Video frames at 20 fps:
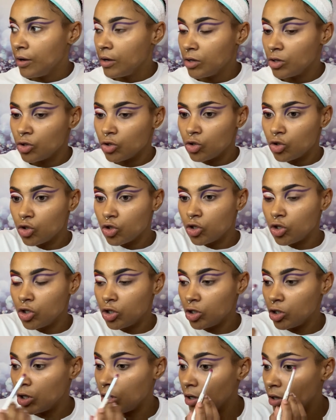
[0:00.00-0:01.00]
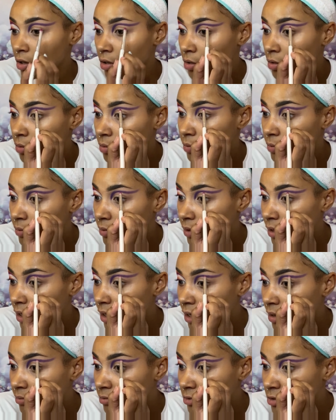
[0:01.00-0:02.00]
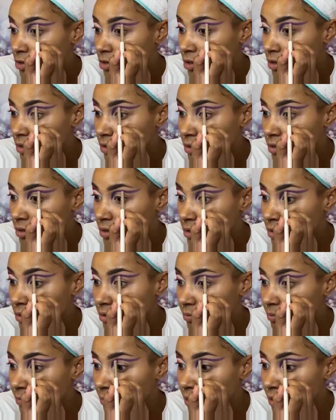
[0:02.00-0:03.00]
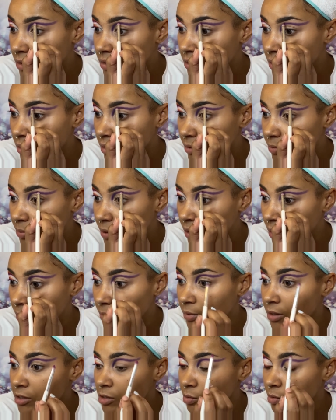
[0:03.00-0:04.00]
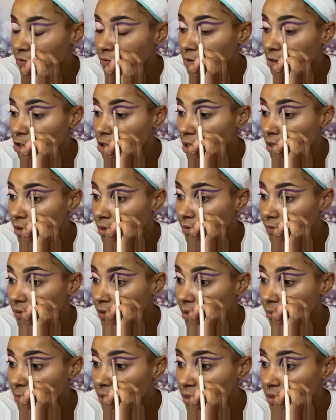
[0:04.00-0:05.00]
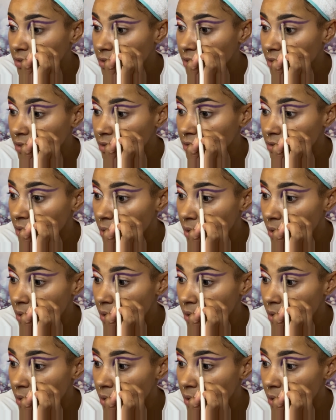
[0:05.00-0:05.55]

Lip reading: So I'm just mixing the pigments with each other, if that makes sense.